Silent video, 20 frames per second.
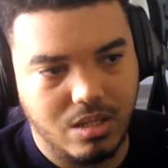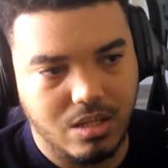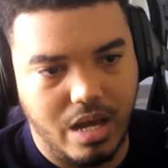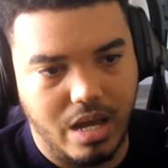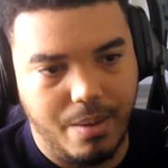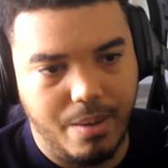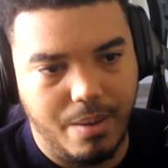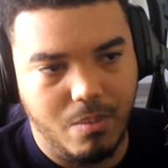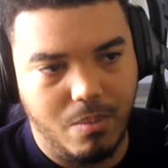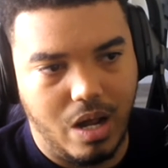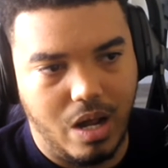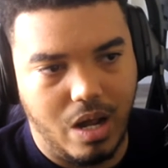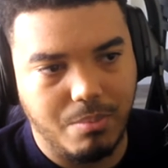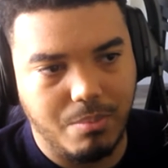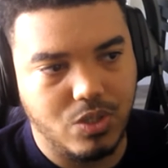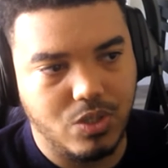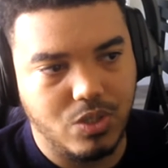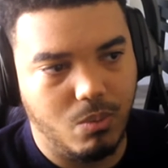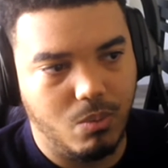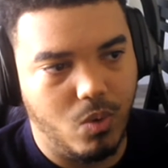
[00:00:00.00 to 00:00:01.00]
I'm
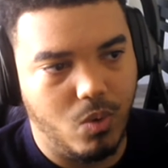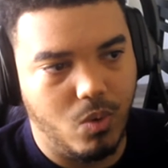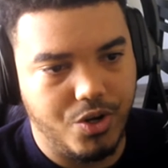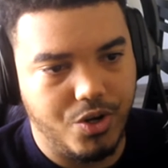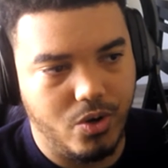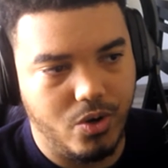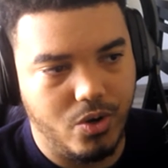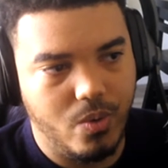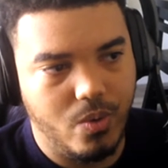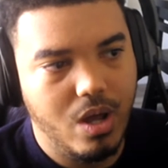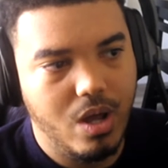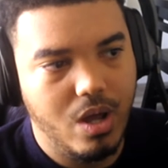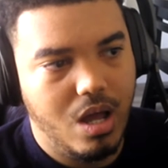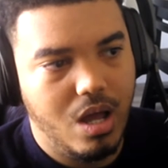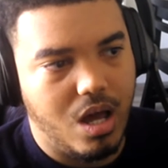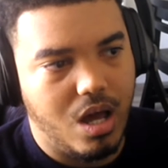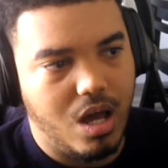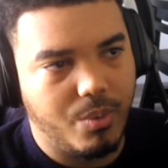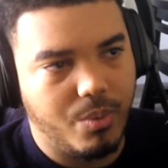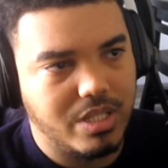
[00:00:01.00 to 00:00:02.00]
someone who
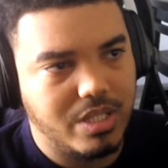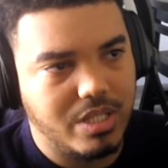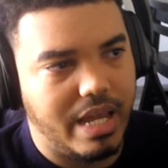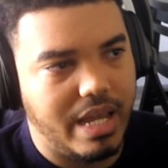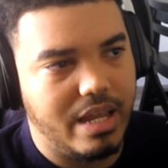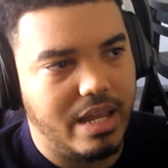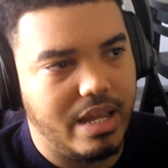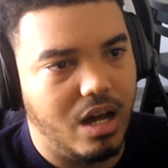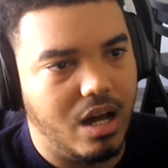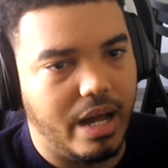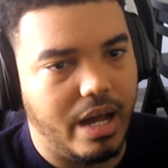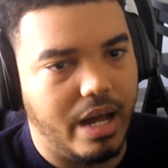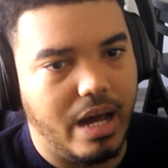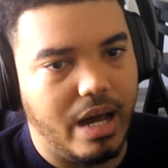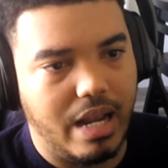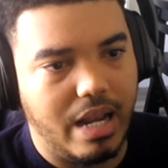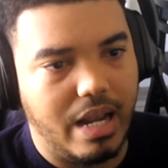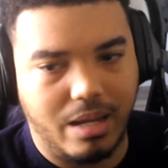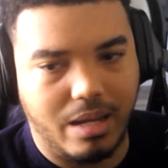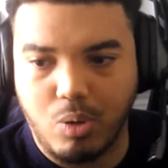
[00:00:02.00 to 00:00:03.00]
I would say
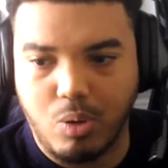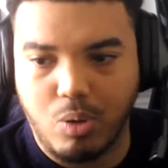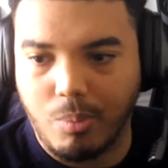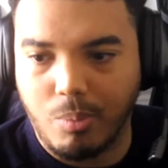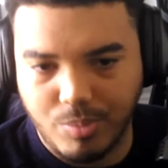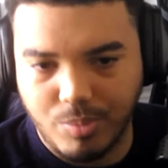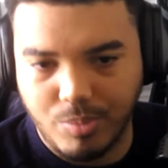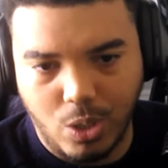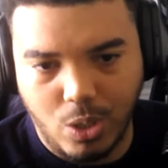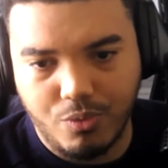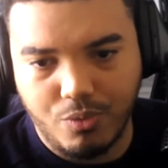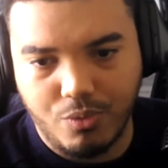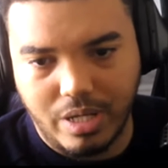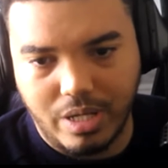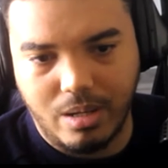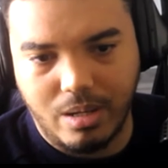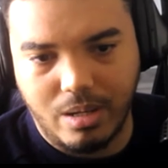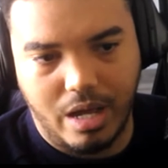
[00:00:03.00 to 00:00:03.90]
I like problem solving.